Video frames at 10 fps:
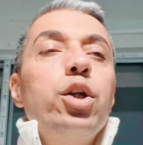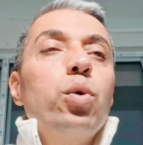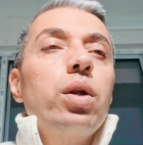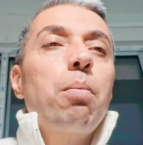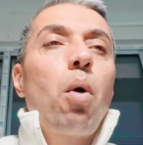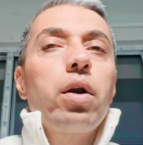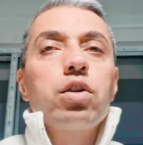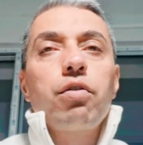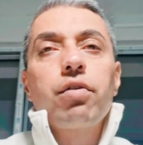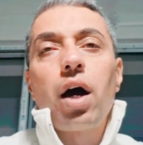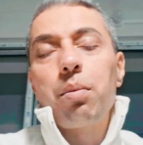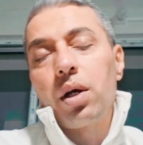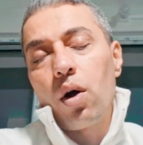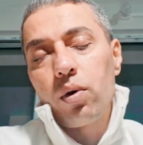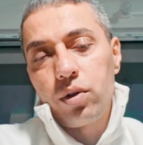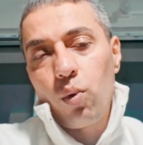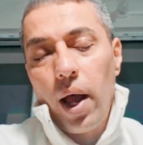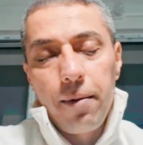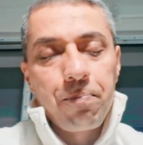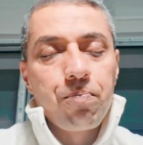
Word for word: you in a bondage of karmic knots. Why?